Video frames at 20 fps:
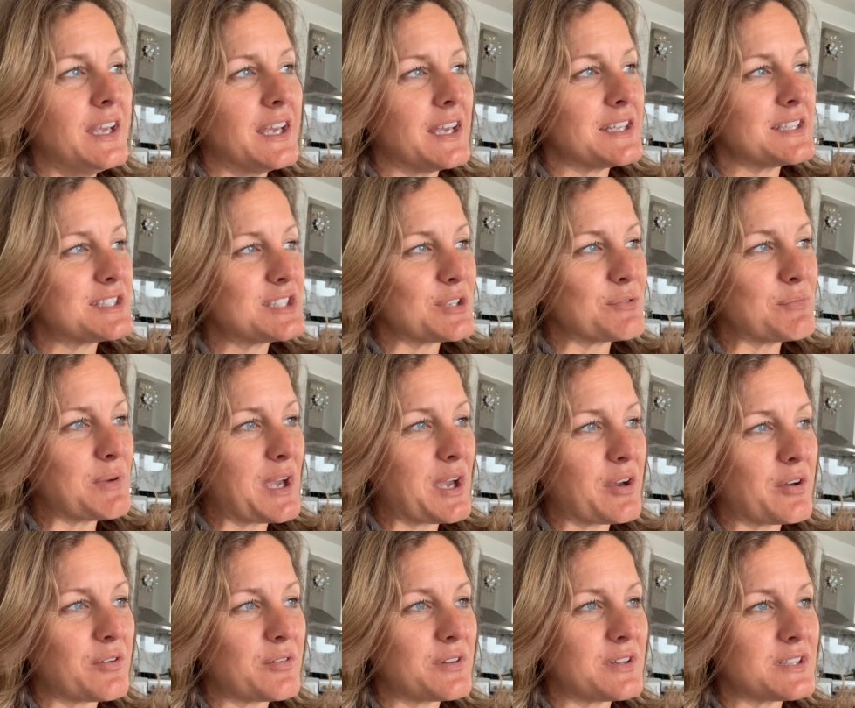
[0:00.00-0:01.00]
and
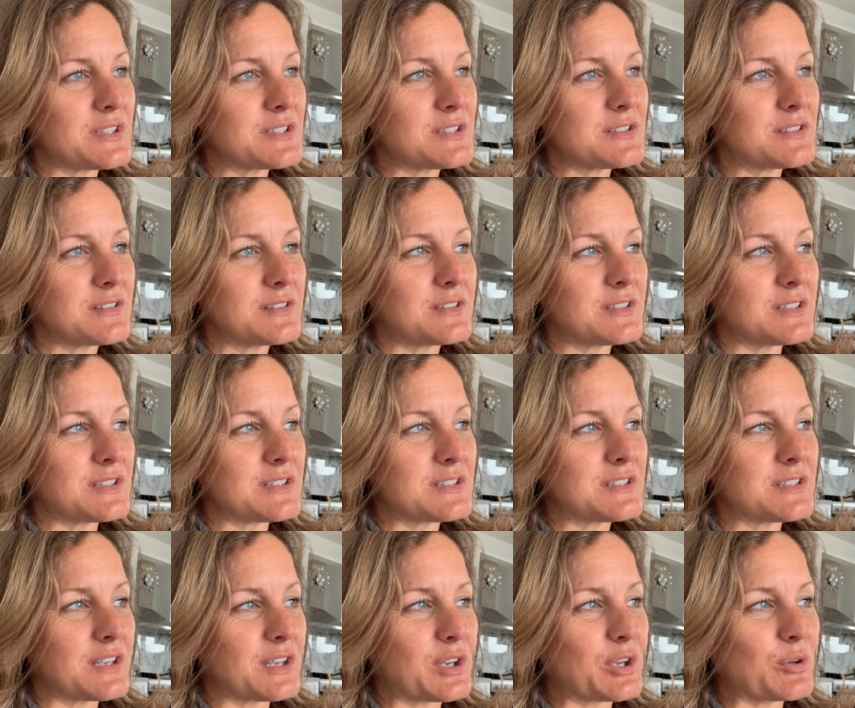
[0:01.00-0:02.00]
somehow this
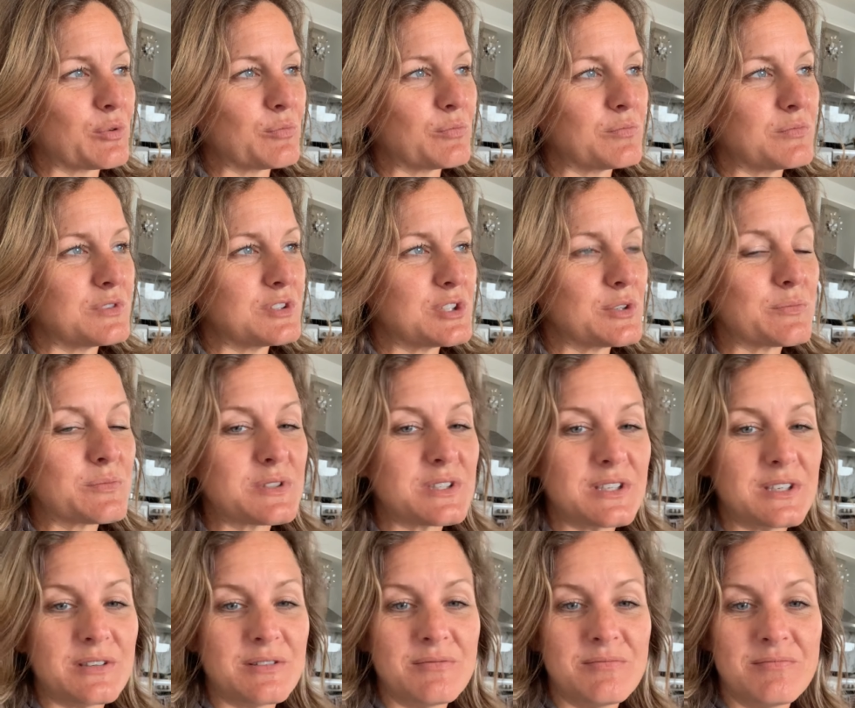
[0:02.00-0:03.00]
this um,
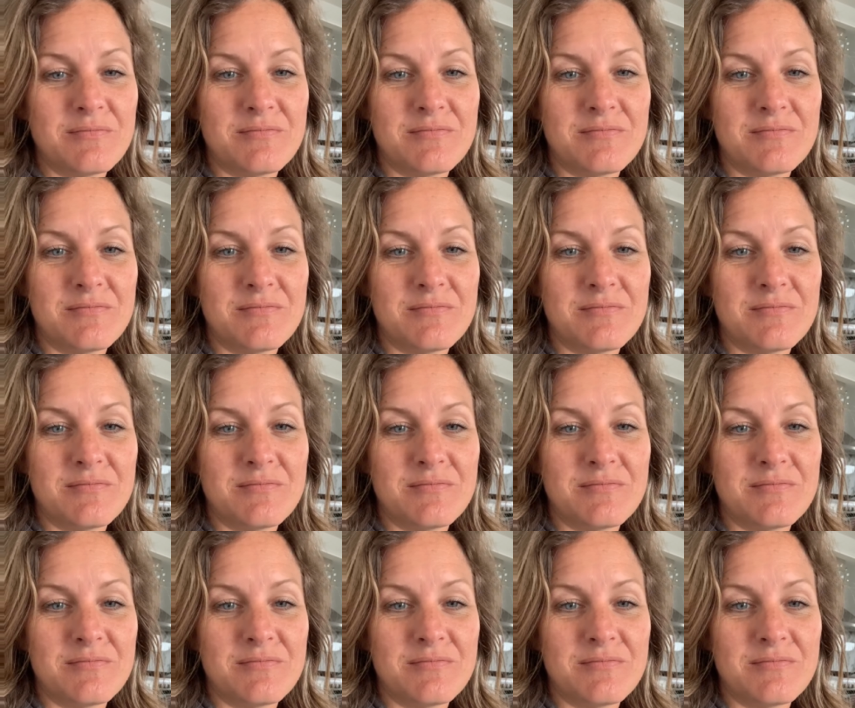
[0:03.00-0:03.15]
gypsy